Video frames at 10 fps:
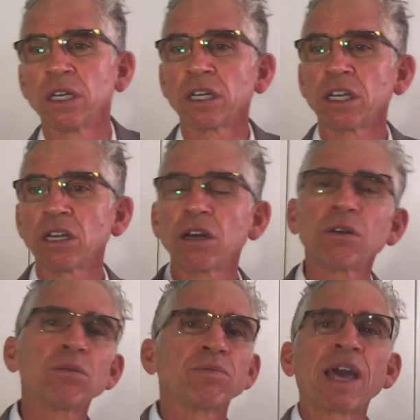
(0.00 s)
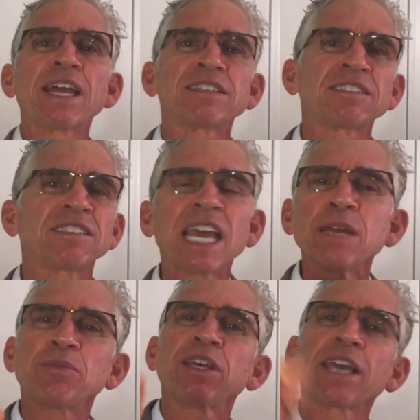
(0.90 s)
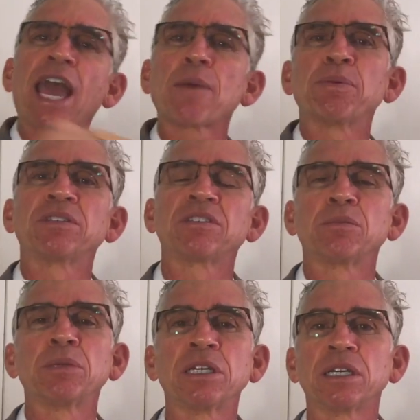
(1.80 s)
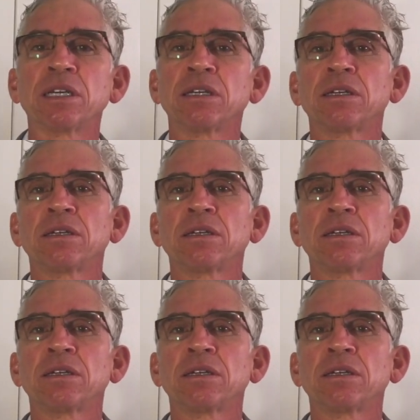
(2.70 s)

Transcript: You know, that same thing happens to me.